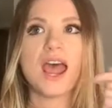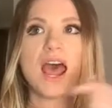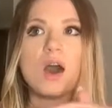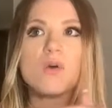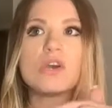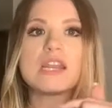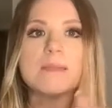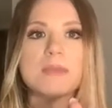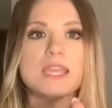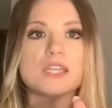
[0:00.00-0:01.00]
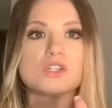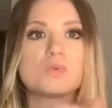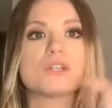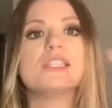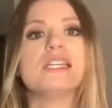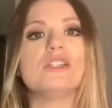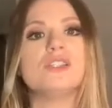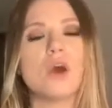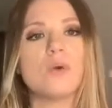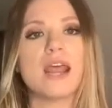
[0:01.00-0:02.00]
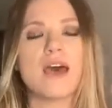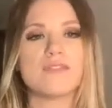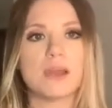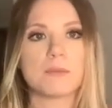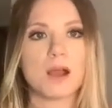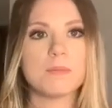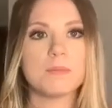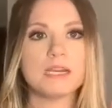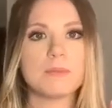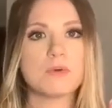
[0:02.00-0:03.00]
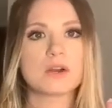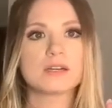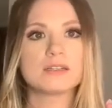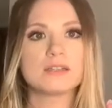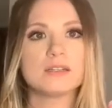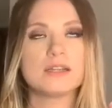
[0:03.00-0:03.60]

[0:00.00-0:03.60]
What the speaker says: how could I make it to where they don't have that problem anymore?